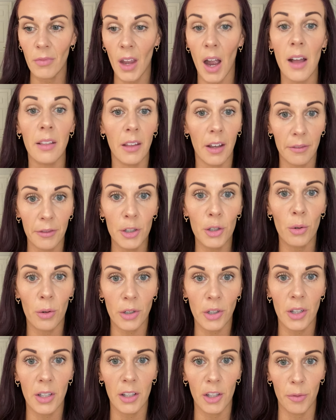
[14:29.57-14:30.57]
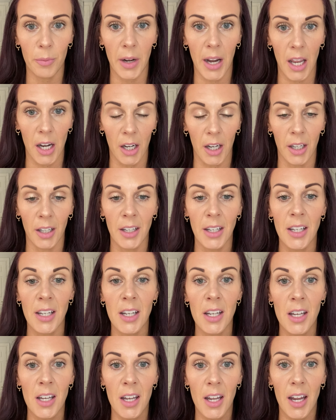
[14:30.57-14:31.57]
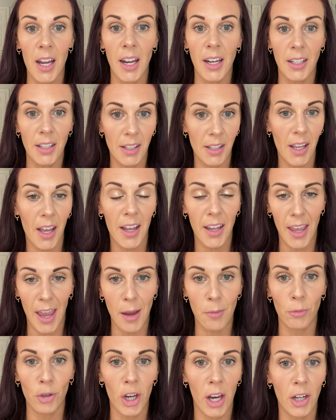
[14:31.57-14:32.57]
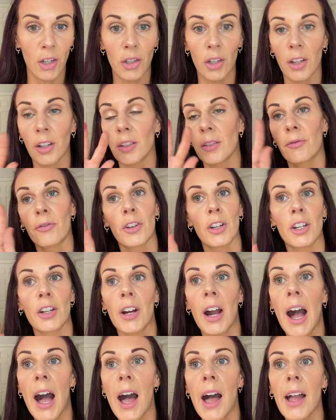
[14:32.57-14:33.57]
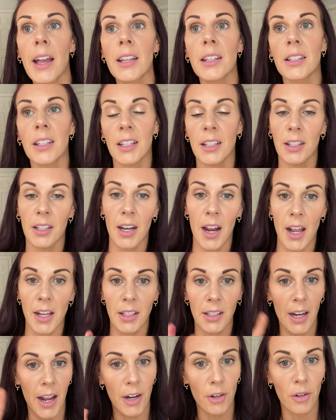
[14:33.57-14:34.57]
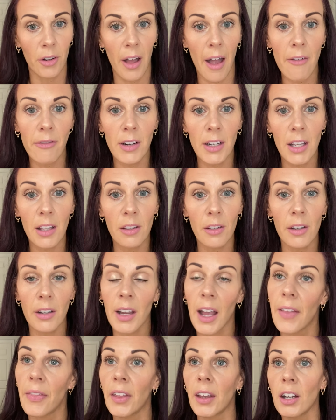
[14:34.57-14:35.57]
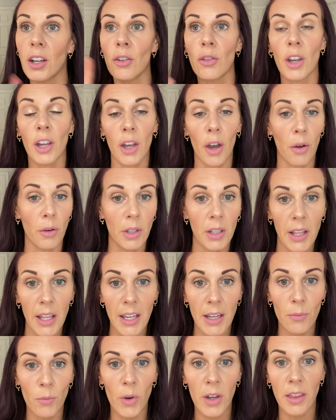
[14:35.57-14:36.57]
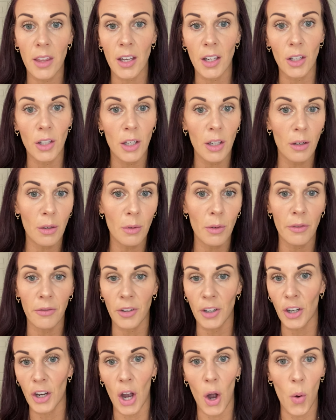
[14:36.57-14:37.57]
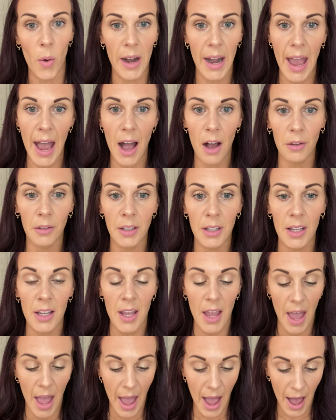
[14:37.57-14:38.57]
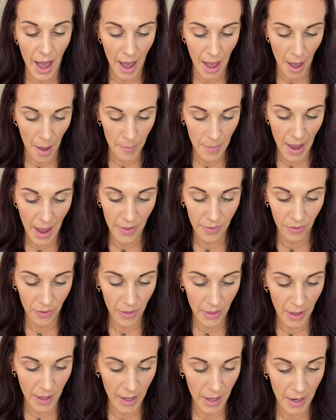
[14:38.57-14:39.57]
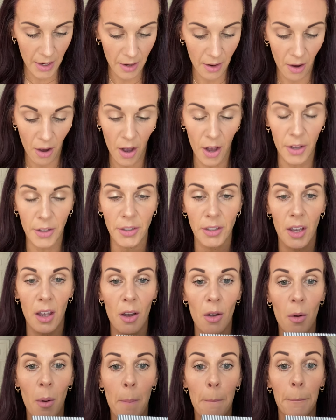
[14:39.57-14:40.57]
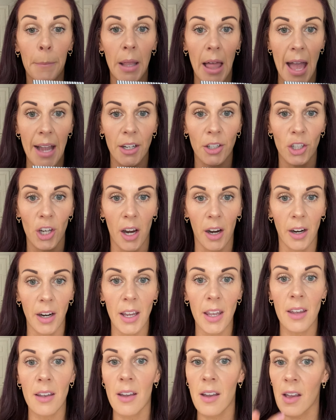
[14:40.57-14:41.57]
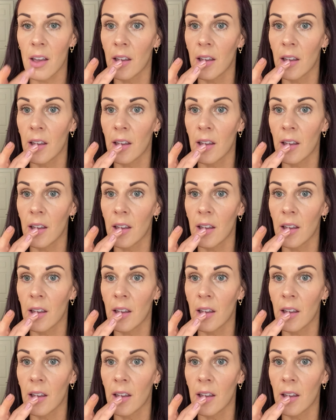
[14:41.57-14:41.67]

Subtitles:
I love the Georgia Illuminator. It's a game changer for your eyes. It's a nice, natural, everyday look, and then you can go glam with it too if you're going out. And then also Black Cherry.